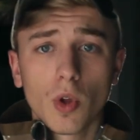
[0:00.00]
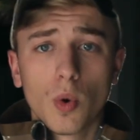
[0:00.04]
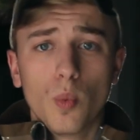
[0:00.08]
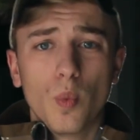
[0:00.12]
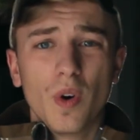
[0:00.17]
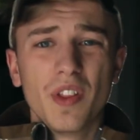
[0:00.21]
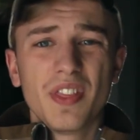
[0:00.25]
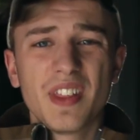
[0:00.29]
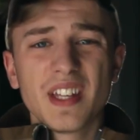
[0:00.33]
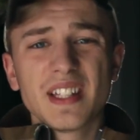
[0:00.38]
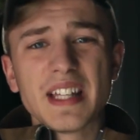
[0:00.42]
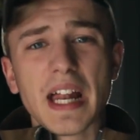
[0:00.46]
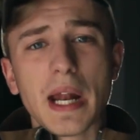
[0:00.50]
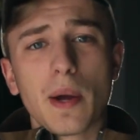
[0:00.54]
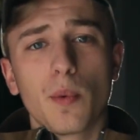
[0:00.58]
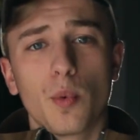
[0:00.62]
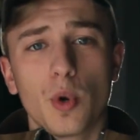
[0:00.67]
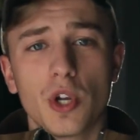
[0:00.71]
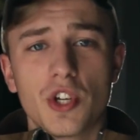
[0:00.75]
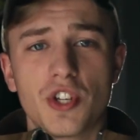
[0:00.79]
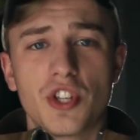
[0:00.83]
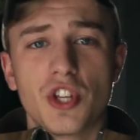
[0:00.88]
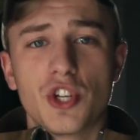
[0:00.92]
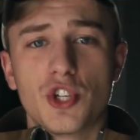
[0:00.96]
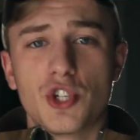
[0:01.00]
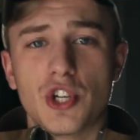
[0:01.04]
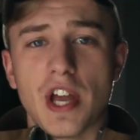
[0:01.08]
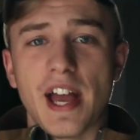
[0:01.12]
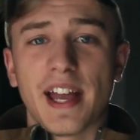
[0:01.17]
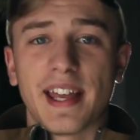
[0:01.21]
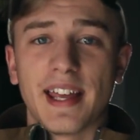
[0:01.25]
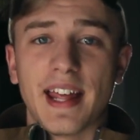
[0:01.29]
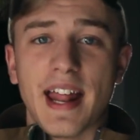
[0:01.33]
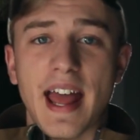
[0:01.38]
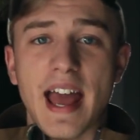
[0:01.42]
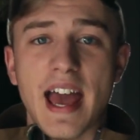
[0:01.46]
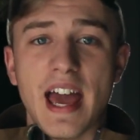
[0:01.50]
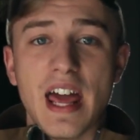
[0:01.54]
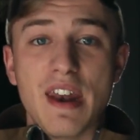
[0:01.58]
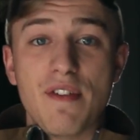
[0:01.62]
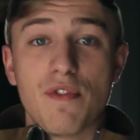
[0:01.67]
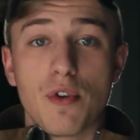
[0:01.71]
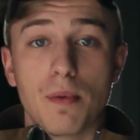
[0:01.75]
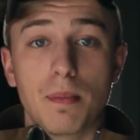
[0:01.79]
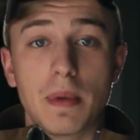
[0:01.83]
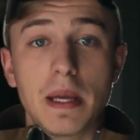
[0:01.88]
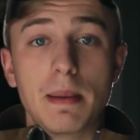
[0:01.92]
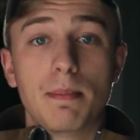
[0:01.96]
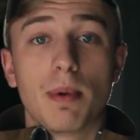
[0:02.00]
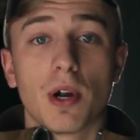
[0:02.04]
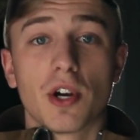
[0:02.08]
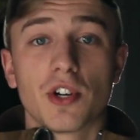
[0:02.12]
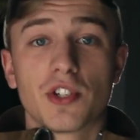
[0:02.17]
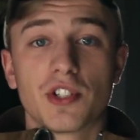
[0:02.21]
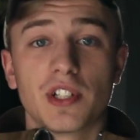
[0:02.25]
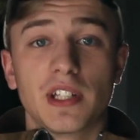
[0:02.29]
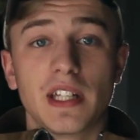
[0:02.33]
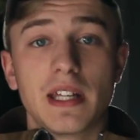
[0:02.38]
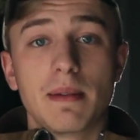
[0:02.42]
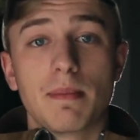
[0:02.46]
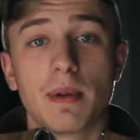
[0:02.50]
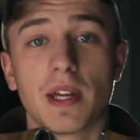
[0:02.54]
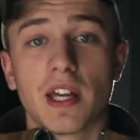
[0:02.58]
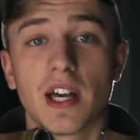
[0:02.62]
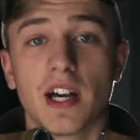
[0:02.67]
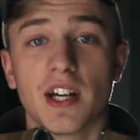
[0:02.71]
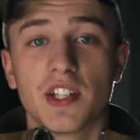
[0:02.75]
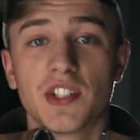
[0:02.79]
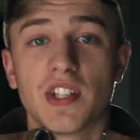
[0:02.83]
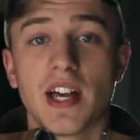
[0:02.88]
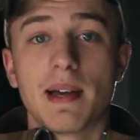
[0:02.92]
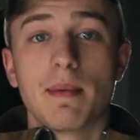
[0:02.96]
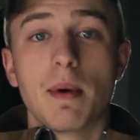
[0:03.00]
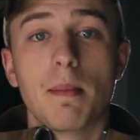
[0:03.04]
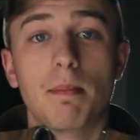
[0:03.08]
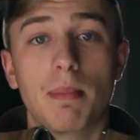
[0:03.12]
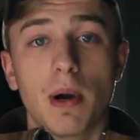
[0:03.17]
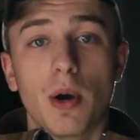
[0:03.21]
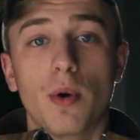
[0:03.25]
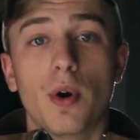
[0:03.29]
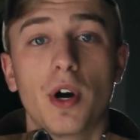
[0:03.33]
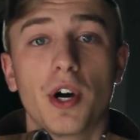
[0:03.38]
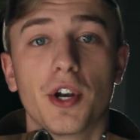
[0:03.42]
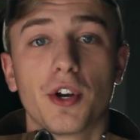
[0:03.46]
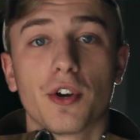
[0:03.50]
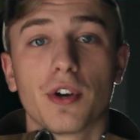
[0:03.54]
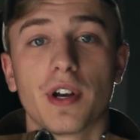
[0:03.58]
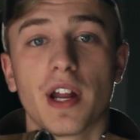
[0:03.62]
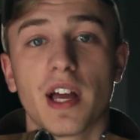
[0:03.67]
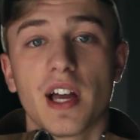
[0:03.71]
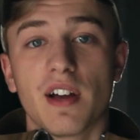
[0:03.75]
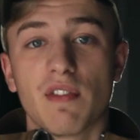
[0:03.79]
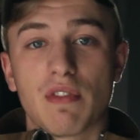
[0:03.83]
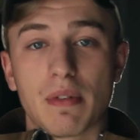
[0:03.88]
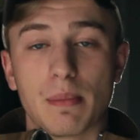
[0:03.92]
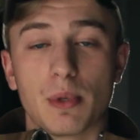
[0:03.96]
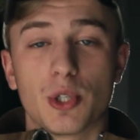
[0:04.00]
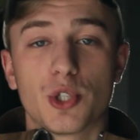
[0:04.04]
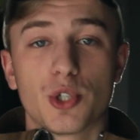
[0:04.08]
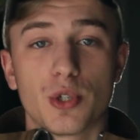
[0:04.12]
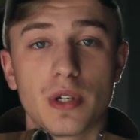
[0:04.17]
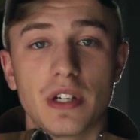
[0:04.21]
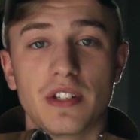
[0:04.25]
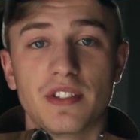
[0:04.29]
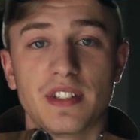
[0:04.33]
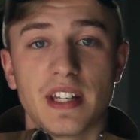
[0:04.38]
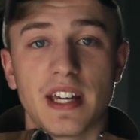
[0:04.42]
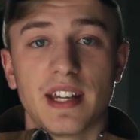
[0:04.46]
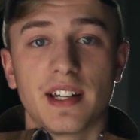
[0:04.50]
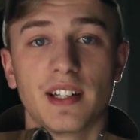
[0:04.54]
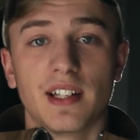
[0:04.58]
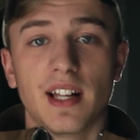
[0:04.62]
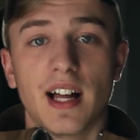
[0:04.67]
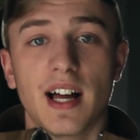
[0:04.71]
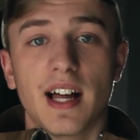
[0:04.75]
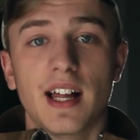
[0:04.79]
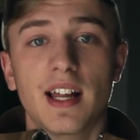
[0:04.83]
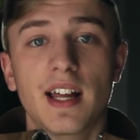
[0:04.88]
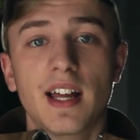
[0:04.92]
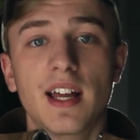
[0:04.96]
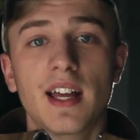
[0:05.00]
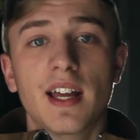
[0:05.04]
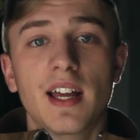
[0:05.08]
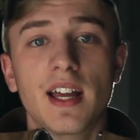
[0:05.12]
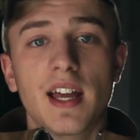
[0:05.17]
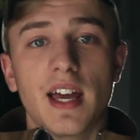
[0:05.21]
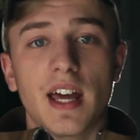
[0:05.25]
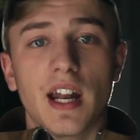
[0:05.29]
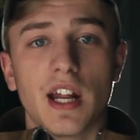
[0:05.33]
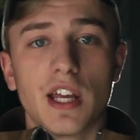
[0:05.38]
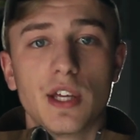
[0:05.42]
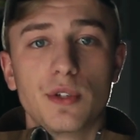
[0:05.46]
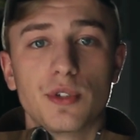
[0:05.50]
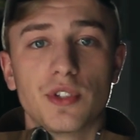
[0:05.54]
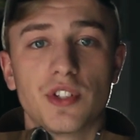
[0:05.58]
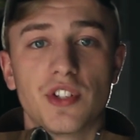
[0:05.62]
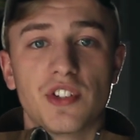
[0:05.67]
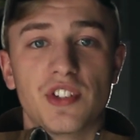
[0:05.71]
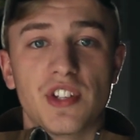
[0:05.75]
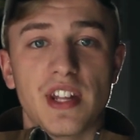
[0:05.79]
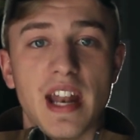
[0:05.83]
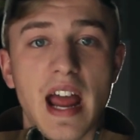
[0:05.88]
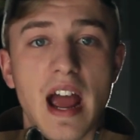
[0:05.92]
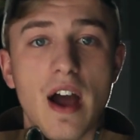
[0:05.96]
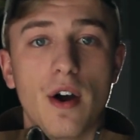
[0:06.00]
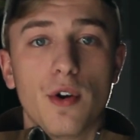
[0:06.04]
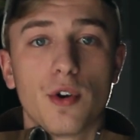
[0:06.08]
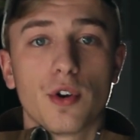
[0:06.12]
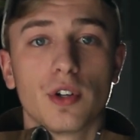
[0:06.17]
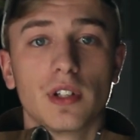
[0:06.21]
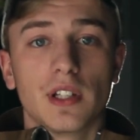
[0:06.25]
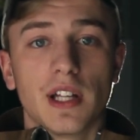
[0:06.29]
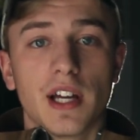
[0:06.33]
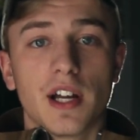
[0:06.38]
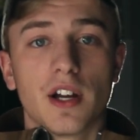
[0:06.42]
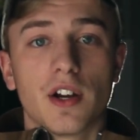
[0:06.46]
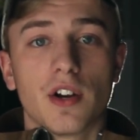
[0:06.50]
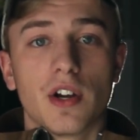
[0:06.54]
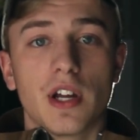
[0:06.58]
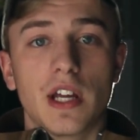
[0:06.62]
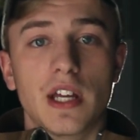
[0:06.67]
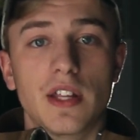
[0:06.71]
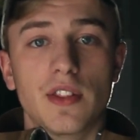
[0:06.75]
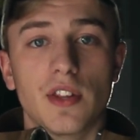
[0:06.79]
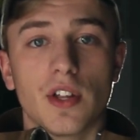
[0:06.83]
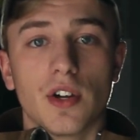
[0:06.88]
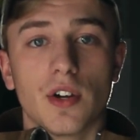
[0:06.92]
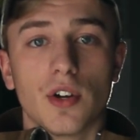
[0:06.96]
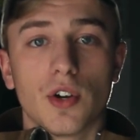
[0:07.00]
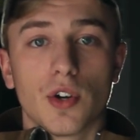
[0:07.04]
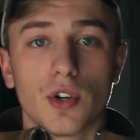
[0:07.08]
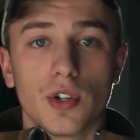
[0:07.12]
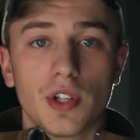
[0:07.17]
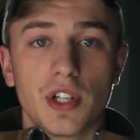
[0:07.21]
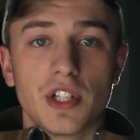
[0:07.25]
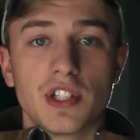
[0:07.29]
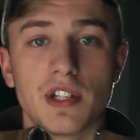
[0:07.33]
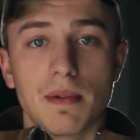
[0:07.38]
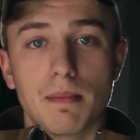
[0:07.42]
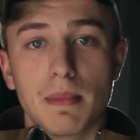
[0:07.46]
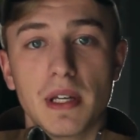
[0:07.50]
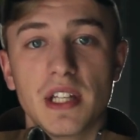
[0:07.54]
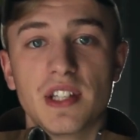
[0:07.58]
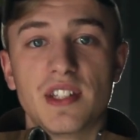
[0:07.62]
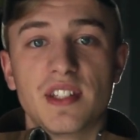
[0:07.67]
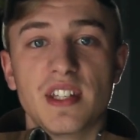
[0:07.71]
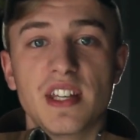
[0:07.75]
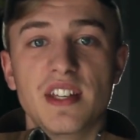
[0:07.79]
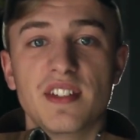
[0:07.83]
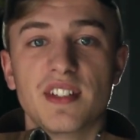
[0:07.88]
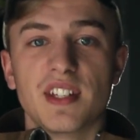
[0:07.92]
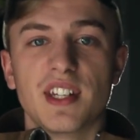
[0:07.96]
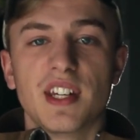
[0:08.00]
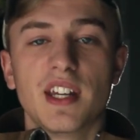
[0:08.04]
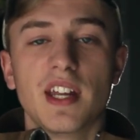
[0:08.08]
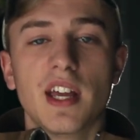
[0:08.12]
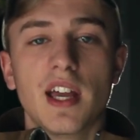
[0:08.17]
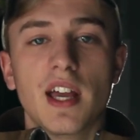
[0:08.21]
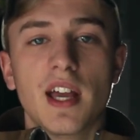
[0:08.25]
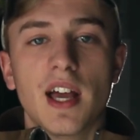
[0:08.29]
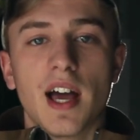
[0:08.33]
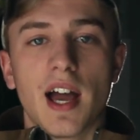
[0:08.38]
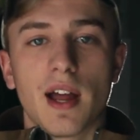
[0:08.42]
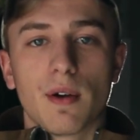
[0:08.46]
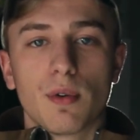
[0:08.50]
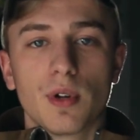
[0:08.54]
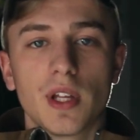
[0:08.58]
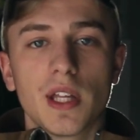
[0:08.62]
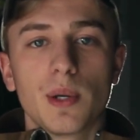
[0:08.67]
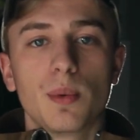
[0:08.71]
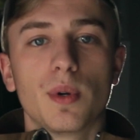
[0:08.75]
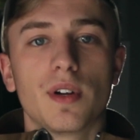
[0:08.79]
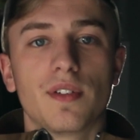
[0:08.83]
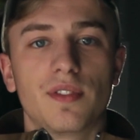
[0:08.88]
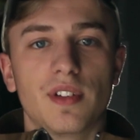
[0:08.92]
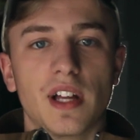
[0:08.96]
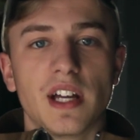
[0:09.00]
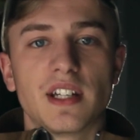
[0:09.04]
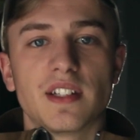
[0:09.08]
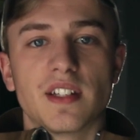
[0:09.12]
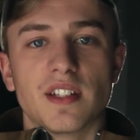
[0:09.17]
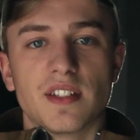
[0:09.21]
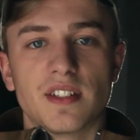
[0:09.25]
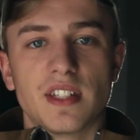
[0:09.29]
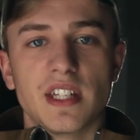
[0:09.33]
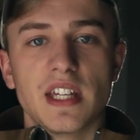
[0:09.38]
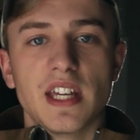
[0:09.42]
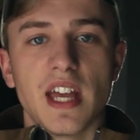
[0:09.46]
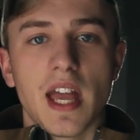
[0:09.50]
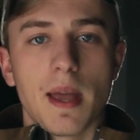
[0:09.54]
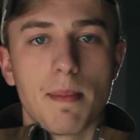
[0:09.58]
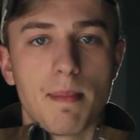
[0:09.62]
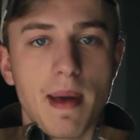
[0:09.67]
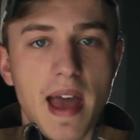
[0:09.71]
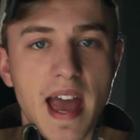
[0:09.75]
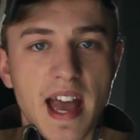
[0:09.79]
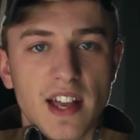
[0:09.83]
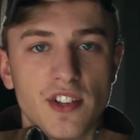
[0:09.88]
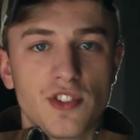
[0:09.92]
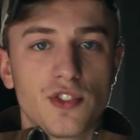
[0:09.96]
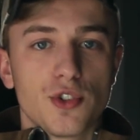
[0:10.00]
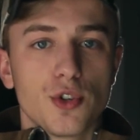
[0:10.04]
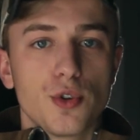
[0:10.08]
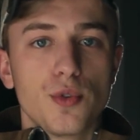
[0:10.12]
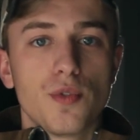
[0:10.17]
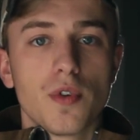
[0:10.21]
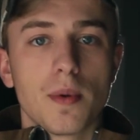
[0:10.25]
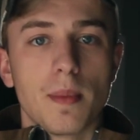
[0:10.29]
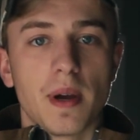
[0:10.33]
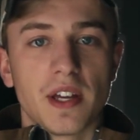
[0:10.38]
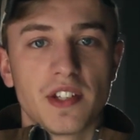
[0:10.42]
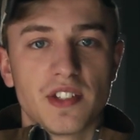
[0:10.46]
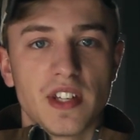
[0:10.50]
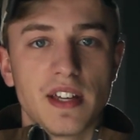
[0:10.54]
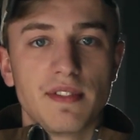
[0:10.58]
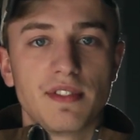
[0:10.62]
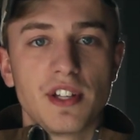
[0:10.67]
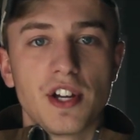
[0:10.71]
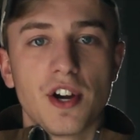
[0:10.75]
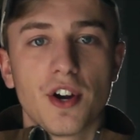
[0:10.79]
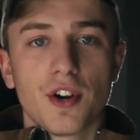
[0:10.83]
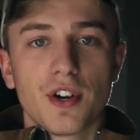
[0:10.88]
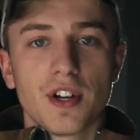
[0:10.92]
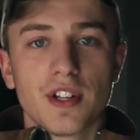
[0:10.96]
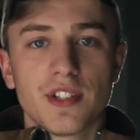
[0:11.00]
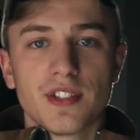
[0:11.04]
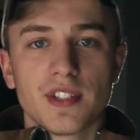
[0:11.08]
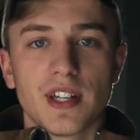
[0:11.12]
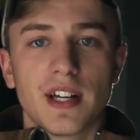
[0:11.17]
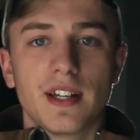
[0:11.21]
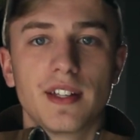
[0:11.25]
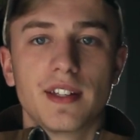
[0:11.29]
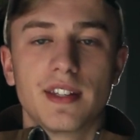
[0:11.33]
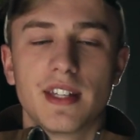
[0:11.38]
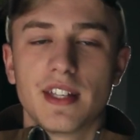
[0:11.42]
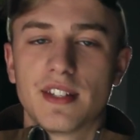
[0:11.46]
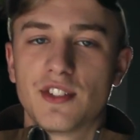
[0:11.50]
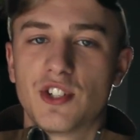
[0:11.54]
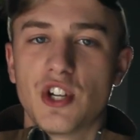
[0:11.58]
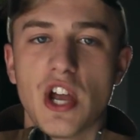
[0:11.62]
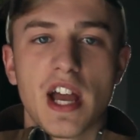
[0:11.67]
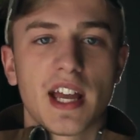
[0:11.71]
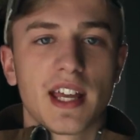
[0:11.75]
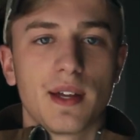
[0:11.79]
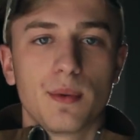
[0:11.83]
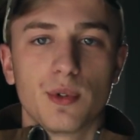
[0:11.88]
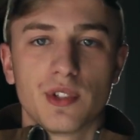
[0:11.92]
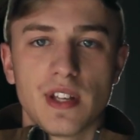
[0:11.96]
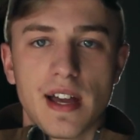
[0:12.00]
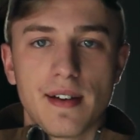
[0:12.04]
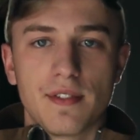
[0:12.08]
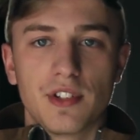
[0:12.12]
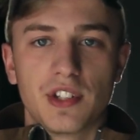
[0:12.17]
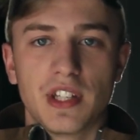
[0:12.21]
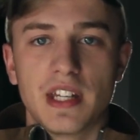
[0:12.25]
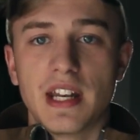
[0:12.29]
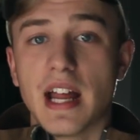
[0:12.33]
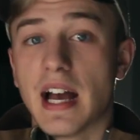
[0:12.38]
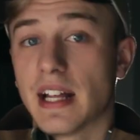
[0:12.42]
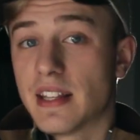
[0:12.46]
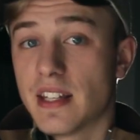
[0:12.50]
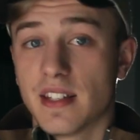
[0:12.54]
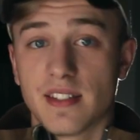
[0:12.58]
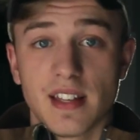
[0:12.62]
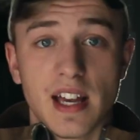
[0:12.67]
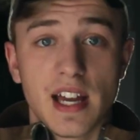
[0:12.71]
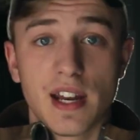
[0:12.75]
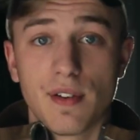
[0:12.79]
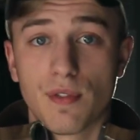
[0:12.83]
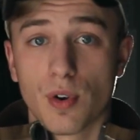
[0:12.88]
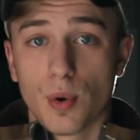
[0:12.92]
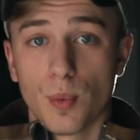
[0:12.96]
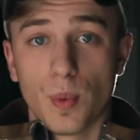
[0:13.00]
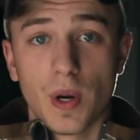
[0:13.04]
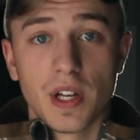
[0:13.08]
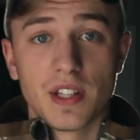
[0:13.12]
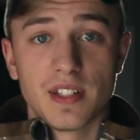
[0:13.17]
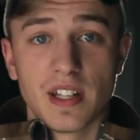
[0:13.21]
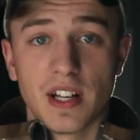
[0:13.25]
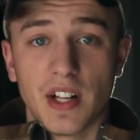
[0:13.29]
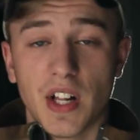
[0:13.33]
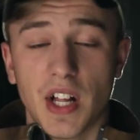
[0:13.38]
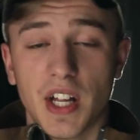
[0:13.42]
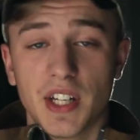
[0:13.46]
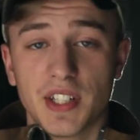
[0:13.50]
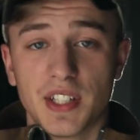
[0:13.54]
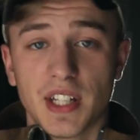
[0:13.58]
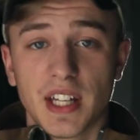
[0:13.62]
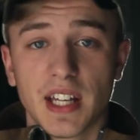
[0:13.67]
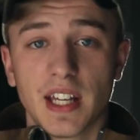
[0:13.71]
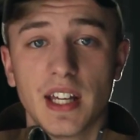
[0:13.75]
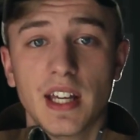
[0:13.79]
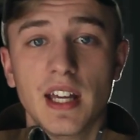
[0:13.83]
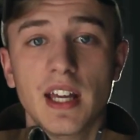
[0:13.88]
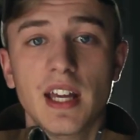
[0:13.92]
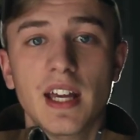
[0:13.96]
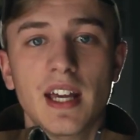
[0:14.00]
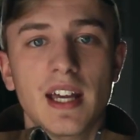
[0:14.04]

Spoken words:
One thing that I wish this jacket had for me personally, because I'm a bow hunter and I hunt from a tree stand a lot, and I use this as an outer layer in the early to mid season, I really would have liked to see a pass-through for my safety harness. This jacket was obviously not designed for whitetail hunting.